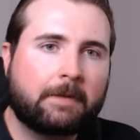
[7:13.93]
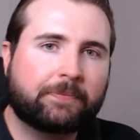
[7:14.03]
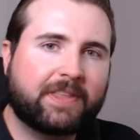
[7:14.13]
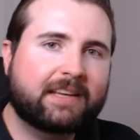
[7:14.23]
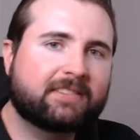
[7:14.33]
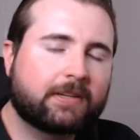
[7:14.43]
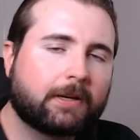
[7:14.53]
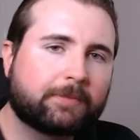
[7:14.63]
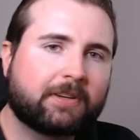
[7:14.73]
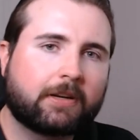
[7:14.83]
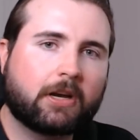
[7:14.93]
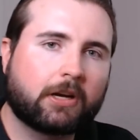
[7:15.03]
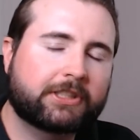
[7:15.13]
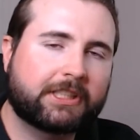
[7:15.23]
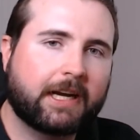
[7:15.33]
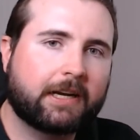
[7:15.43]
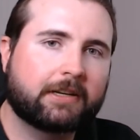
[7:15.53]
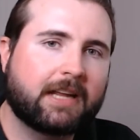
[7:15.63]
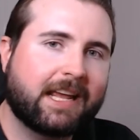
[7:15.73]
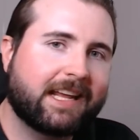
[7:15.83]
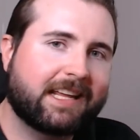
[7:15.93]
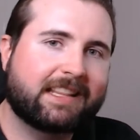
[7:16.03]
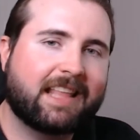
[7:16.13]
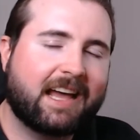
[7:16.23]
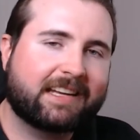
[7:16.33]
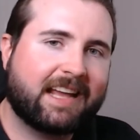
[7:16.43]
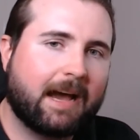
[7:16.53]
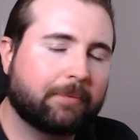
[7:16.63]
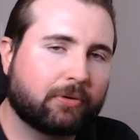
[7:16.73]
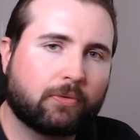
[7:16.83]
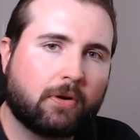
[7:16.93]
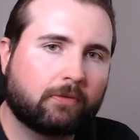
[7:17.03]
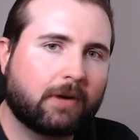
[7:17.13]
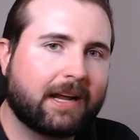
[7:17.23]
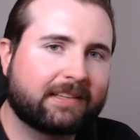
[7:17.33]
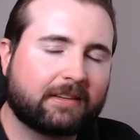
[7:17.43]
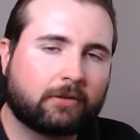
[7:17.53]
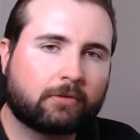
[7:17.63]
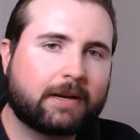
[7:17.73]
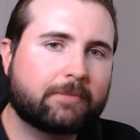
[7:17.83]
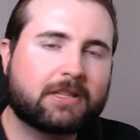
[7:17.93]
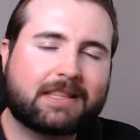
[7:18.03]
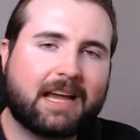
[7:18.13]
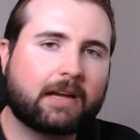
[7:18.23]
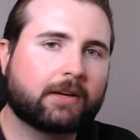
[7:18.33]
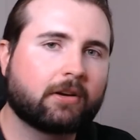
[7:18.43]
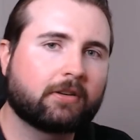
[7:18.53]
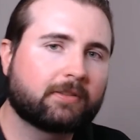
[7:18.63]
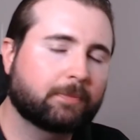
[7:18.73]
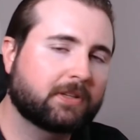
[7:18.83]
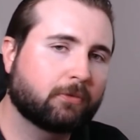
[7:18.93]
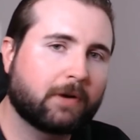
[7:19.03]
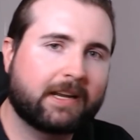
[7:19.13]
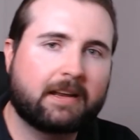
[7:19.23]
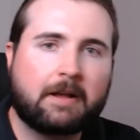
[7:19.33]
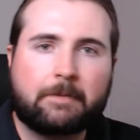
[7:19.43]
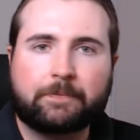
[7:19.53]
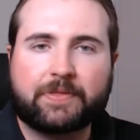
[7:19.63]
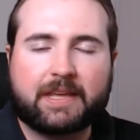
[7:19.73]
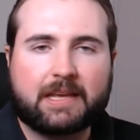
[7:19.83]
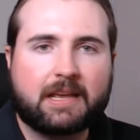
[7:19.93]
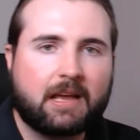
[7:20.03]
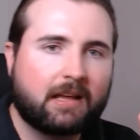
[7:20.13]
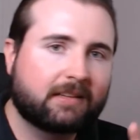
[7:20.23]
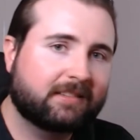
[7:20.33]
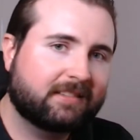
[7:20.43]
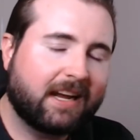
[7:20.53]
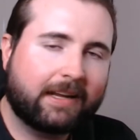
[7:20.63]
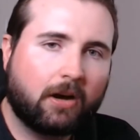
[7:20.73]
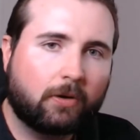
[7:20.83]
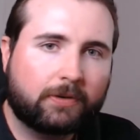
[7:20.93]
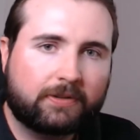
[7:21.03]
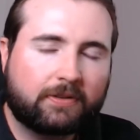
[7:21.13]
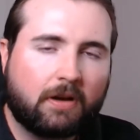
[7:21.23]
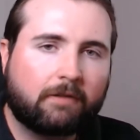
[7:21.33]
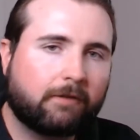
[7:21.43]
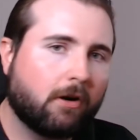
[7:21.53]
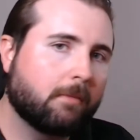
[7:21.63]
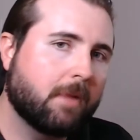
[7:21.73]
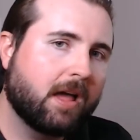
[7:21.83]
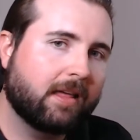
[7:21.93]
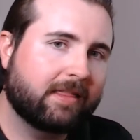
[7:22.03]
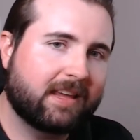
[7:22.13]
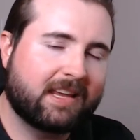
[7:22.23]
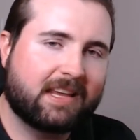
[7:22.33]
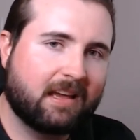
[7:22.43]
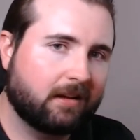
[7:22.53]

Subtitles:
these terms are negotiated in that capital raise agreement that occurs between the stakeholders from the,